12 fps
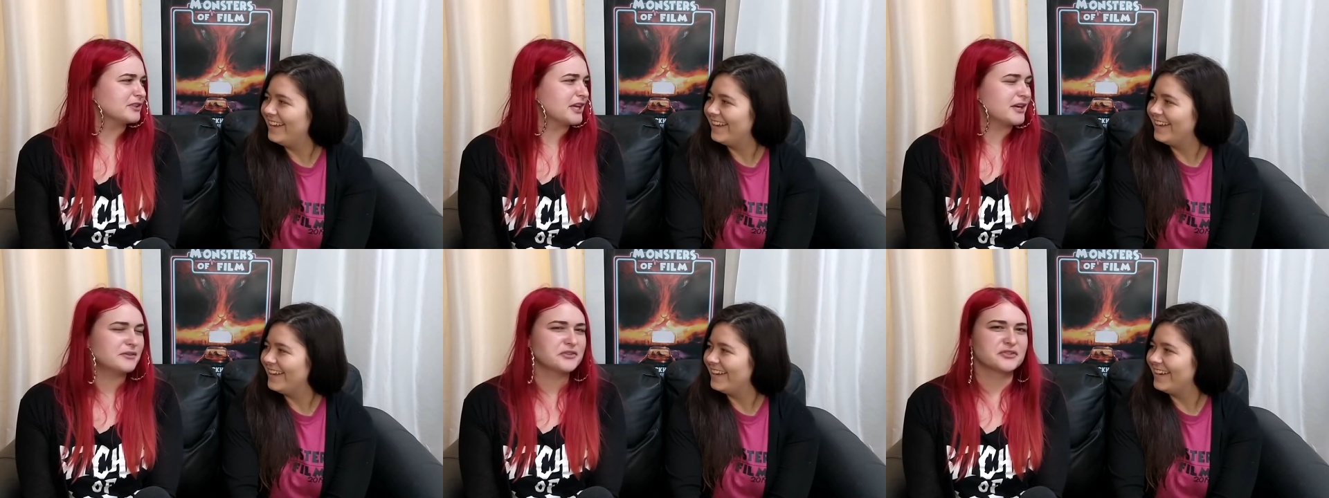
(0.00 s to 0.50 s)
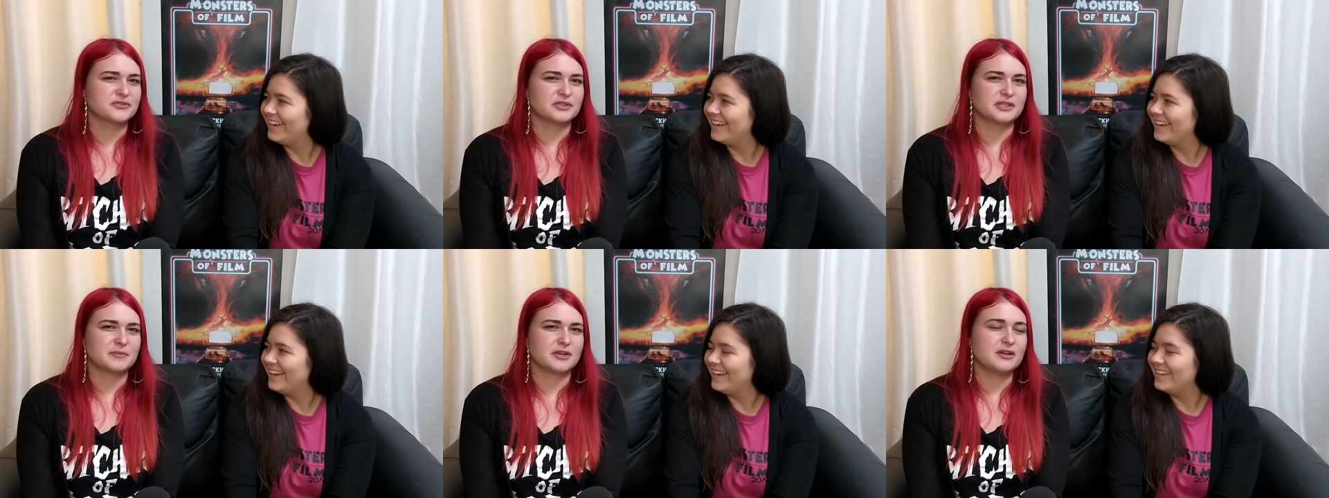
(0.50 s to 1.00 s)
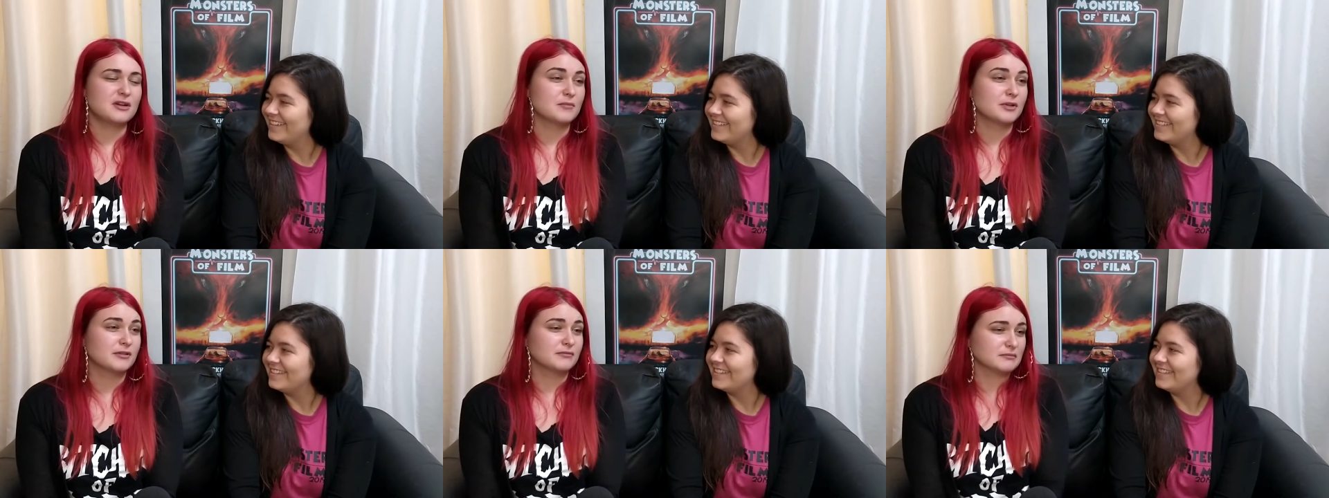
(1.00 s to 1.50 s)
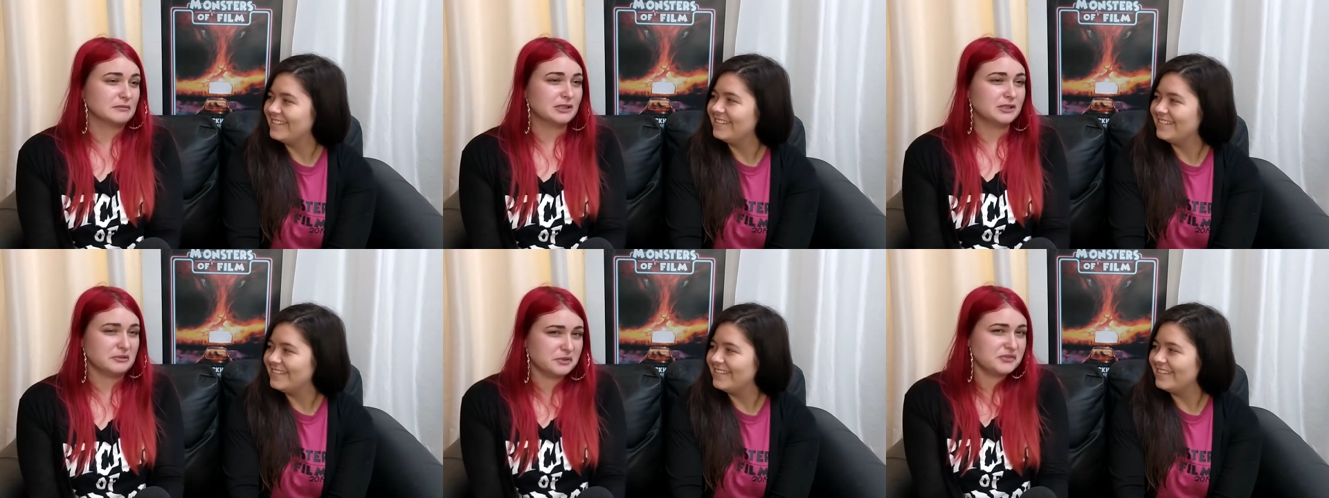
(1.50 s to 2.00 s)
Speaker 1: character for him at all, but
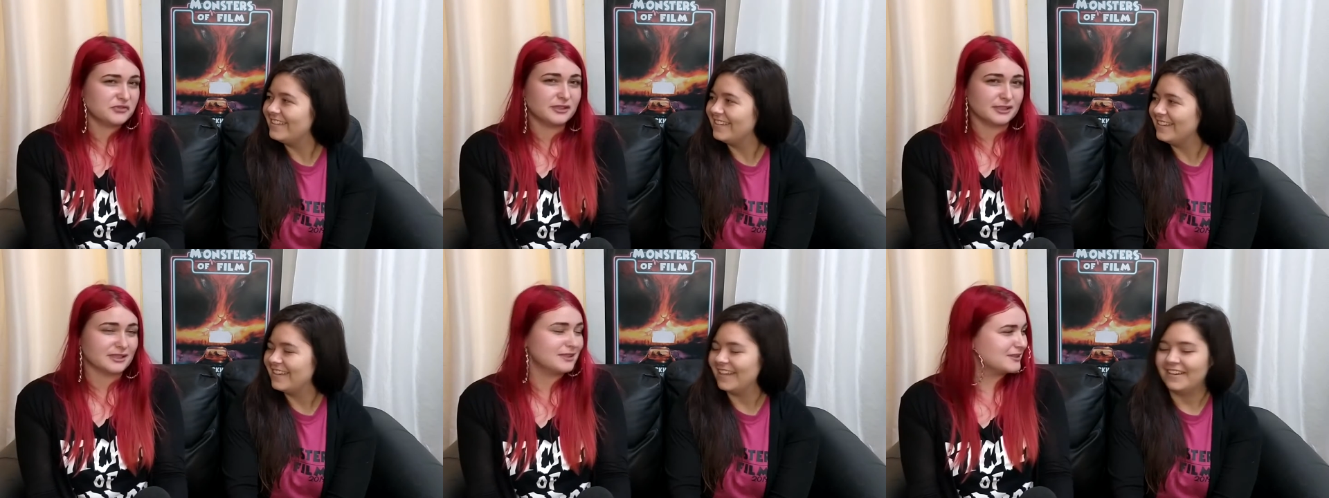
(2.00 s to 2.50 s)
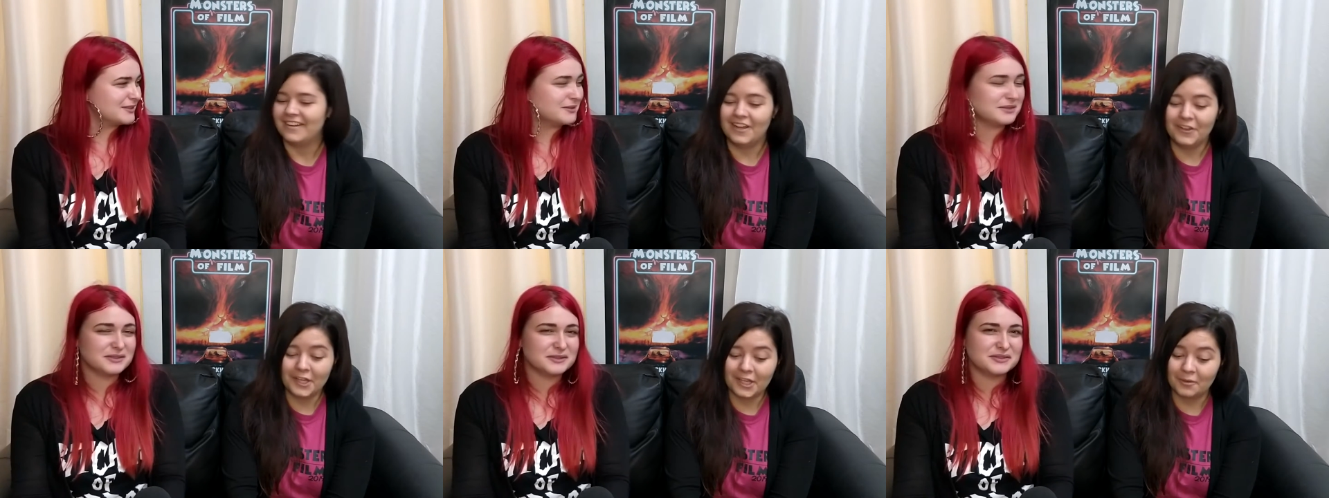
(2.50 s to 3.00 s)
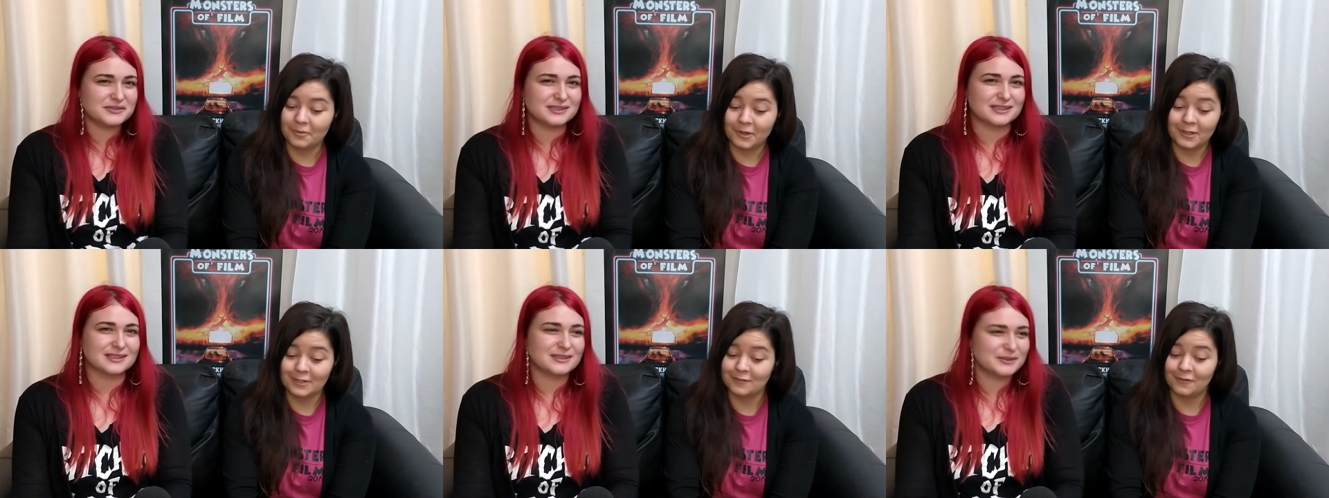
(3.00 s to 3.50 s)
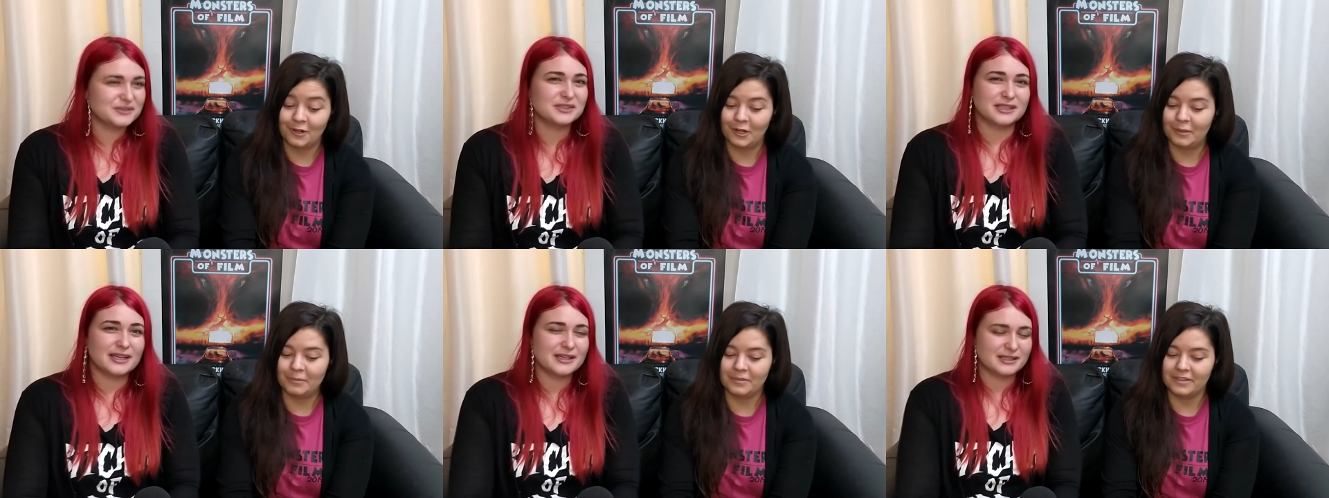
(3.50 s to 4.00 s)
it, it was fun. Yeah, it, I think it, it works fun. for
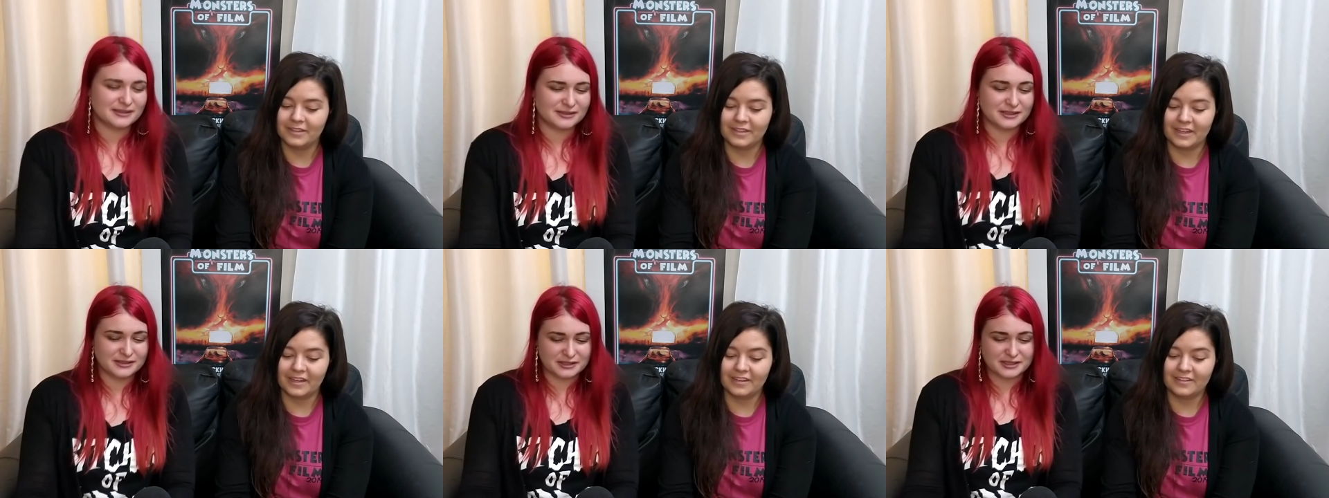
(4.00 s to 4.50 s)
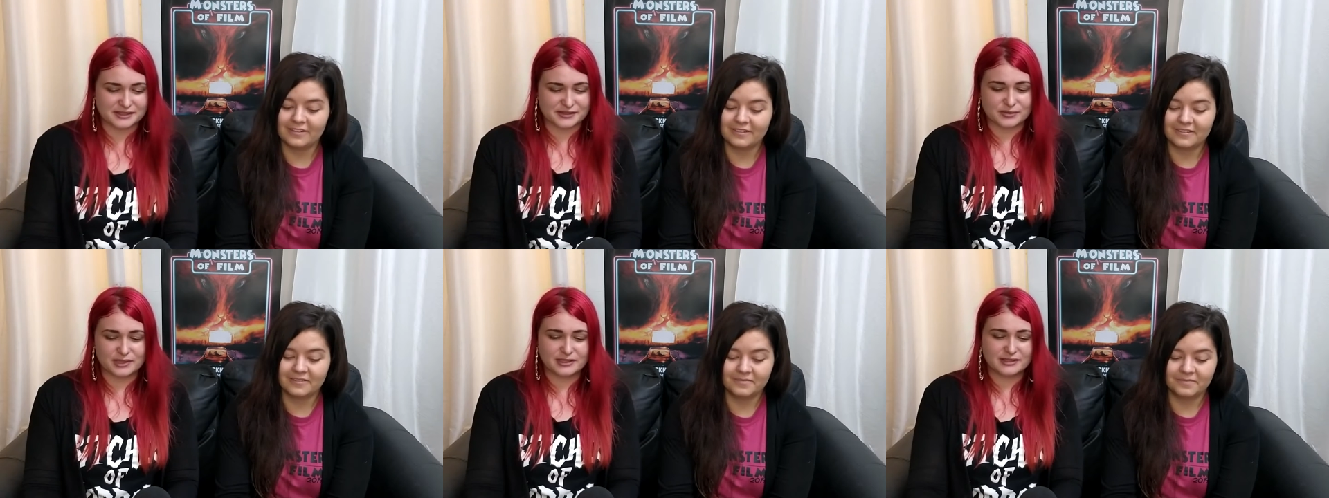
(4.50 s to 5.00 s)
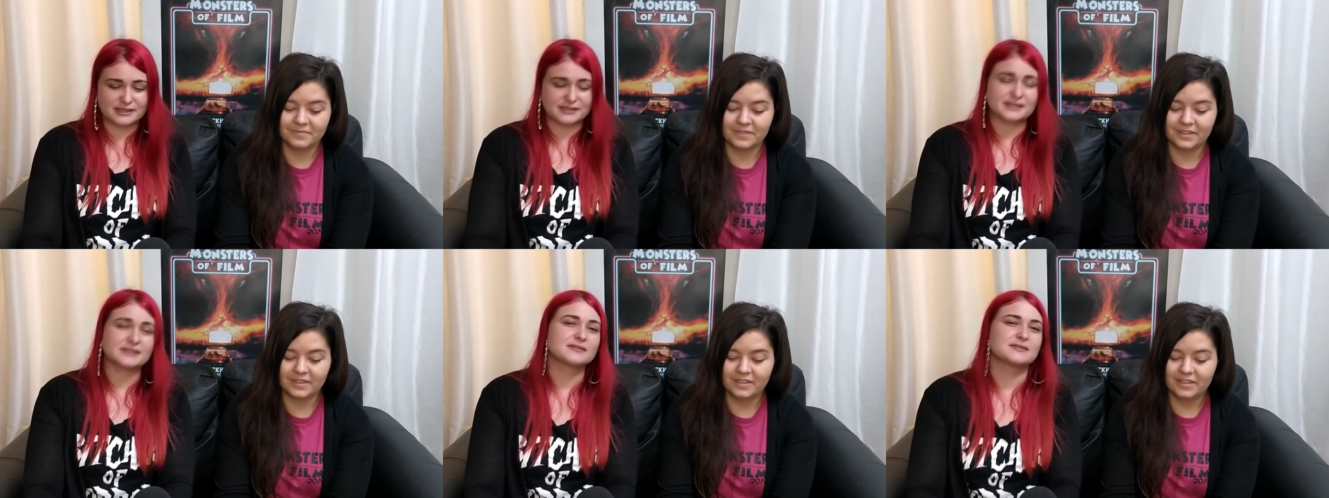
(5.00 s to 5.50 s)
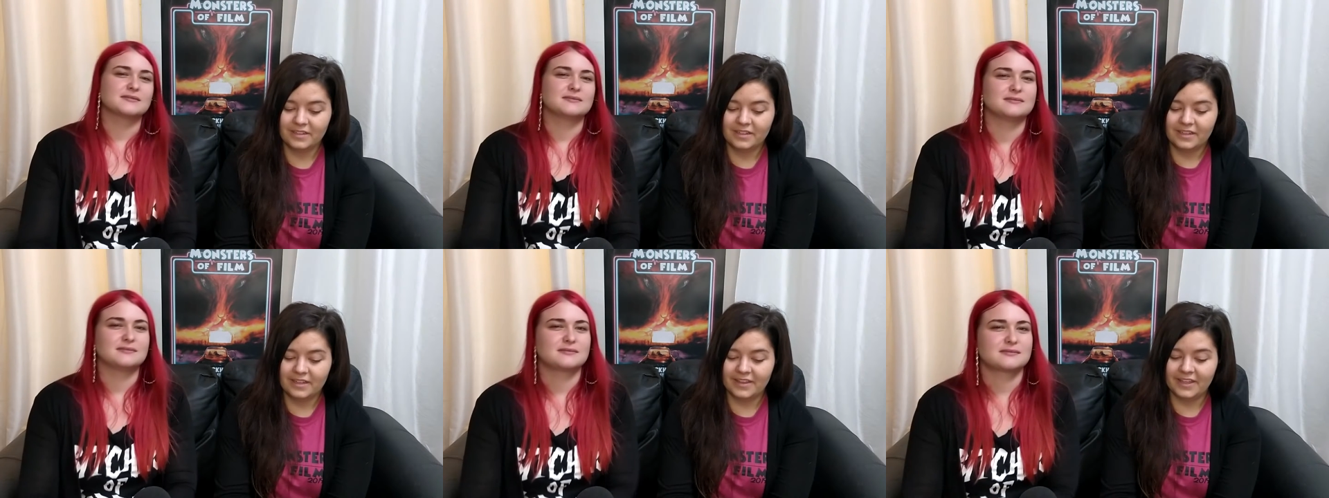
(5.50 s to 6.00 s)
him. Yeah, it, like, it does. It really does.
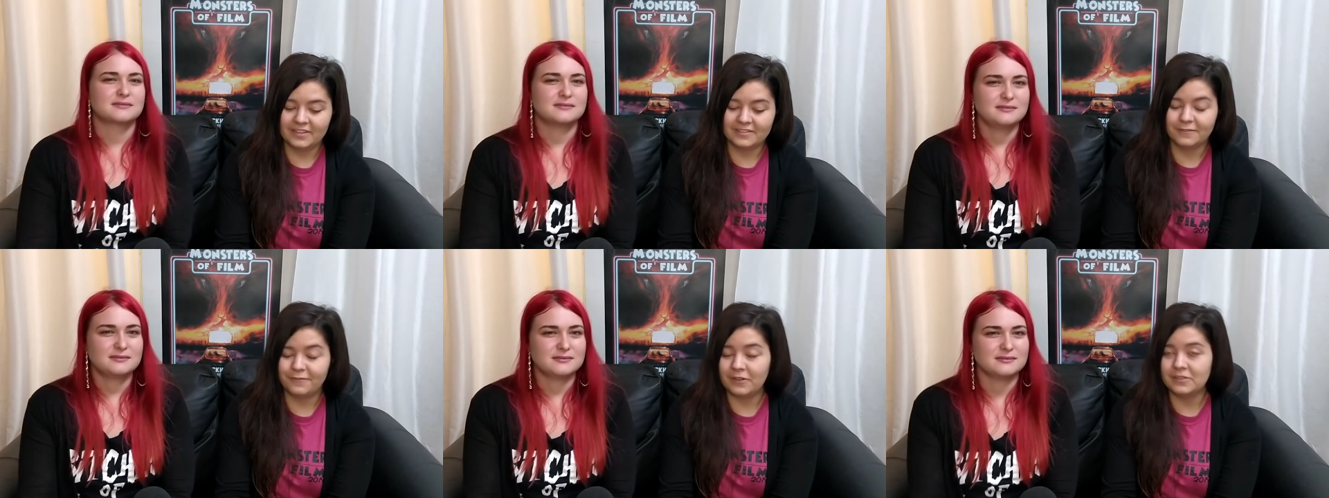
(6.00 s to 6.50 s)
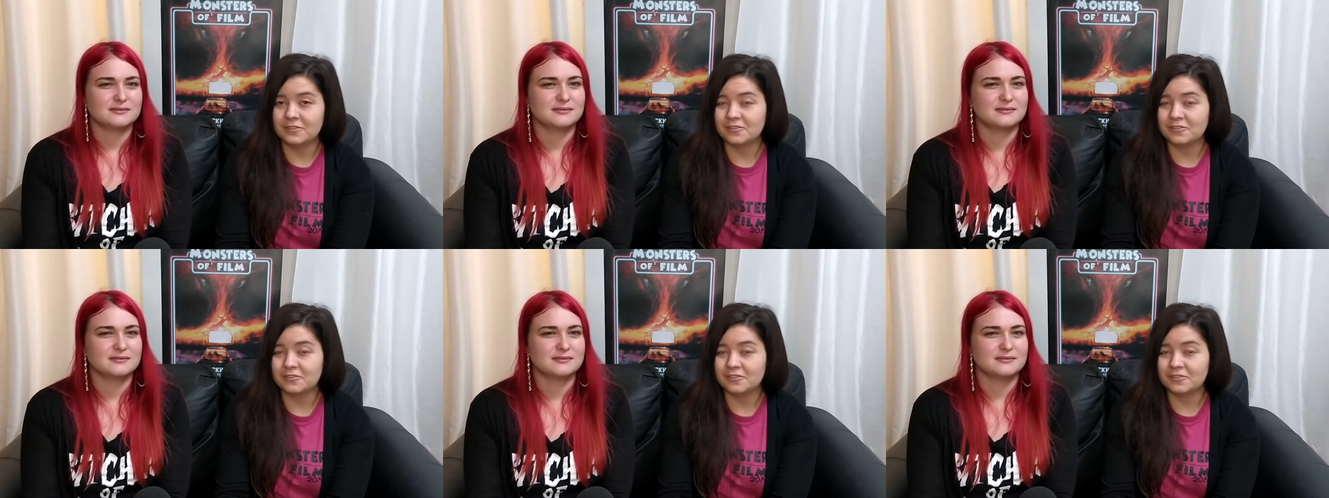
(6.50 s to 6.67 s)
Speaker 2: I think it's a fun